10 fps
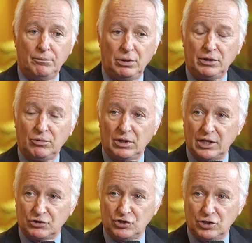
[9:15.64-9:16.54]
Building
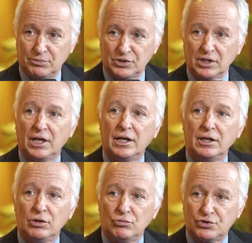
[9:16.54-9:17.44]
relationships,
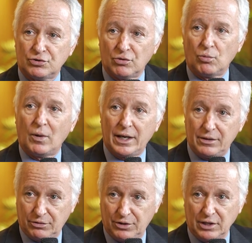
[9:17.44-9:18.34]
getting used to the way
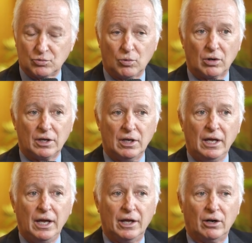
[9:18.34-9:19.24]
that things work.
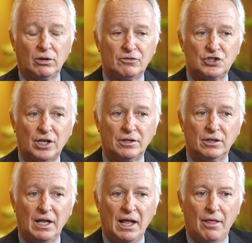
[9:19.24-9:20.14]
And all of a
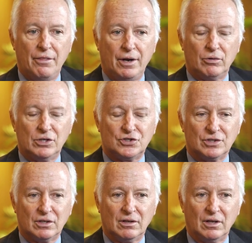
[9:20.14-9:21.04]
sudden, there
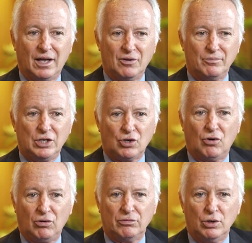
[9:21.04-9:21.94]
is, I don't mean to
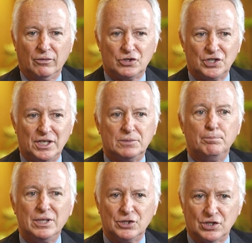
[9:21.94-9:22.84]
call universities
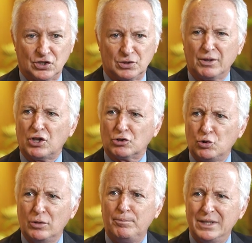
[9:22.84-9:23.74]
businesses, but there's
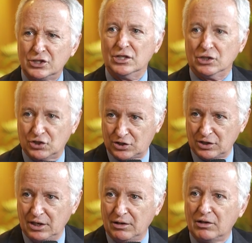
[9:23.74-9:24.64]
good business
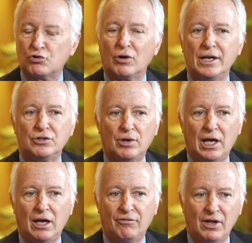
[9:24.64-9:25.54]
in trying to
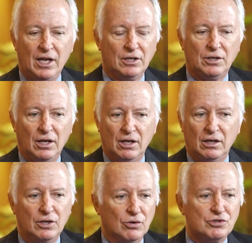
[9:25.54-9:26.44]
have,
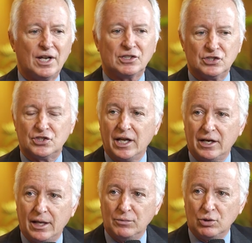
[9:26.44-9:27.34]
Texas
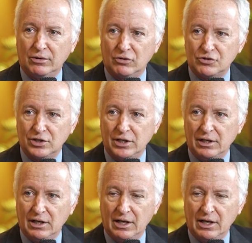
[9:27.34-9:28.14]
A&M University